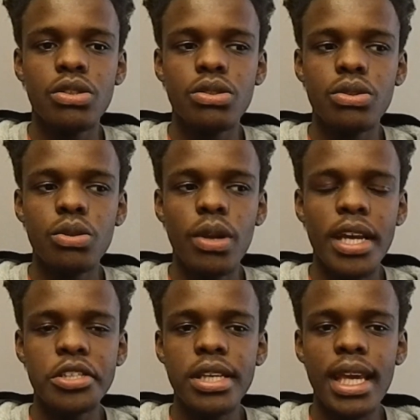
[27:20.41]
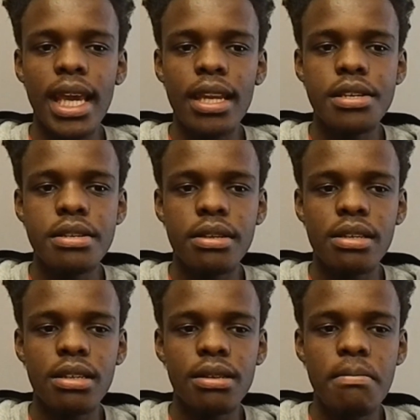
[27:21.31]
to educate
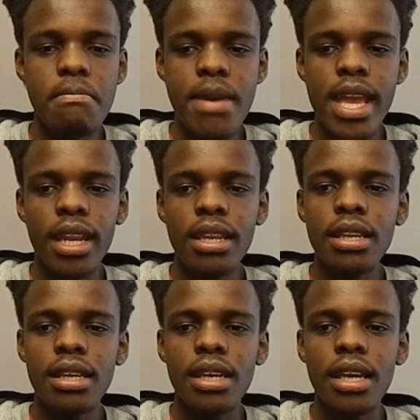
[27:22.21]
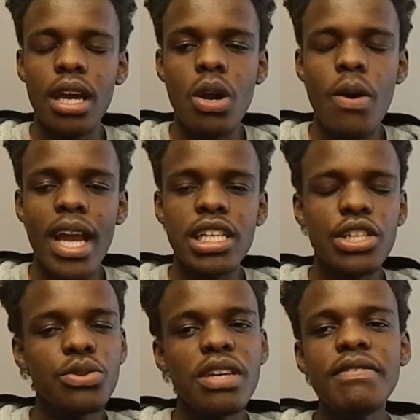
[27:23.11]
men, or actually
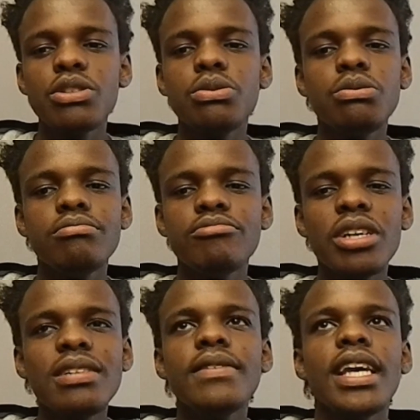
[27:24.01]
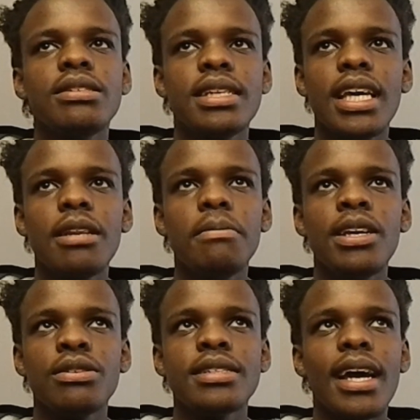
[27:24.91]
to not even educate men,
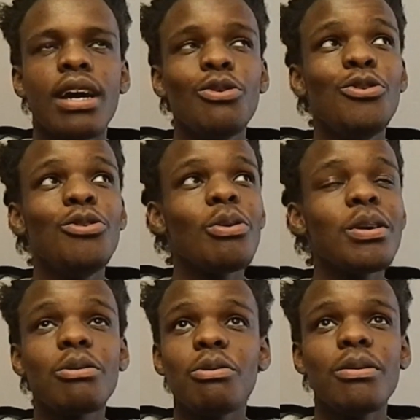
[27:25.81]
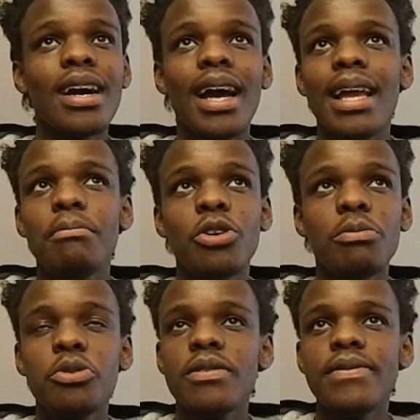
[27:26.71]
because I don't know it all. I'm
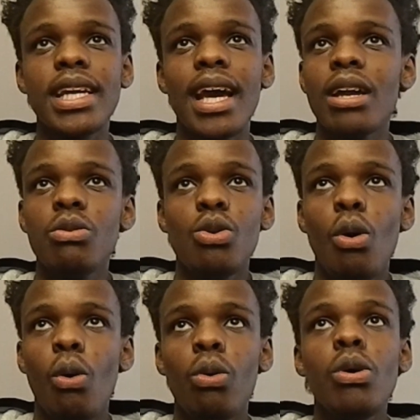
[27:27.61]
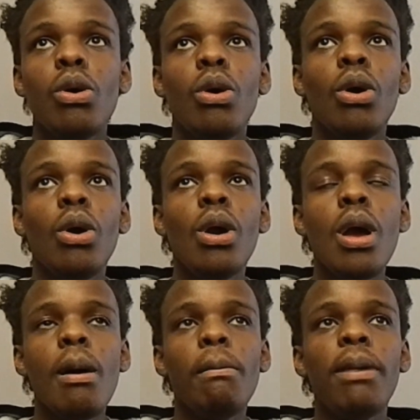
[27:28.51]
not perfect. I don't know,
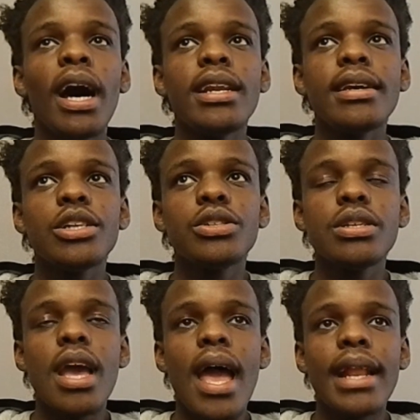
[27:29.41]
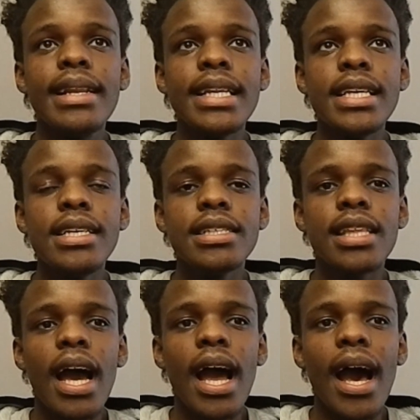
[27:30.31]
but at
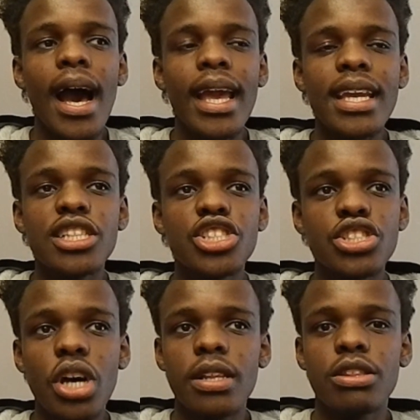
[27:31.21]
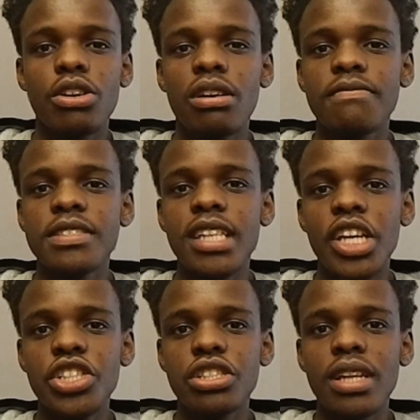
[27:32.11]
least I can start the
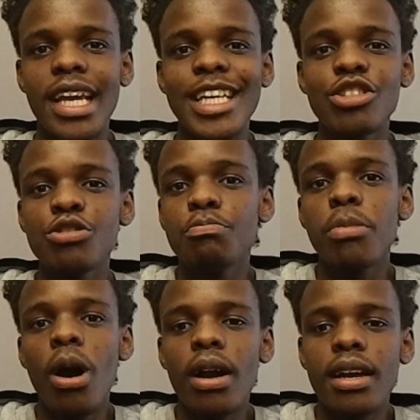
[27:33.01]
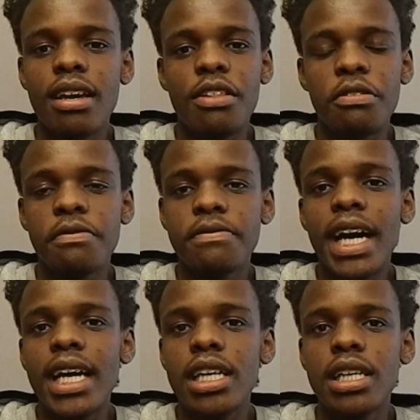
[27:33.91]
conversation. I can spark the
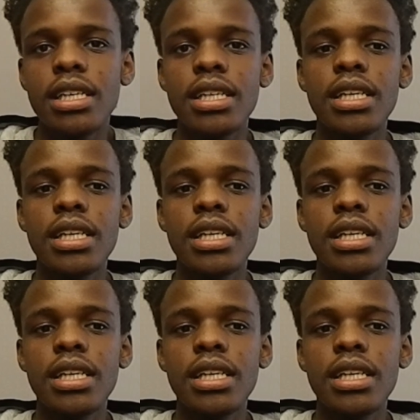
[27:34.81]
fire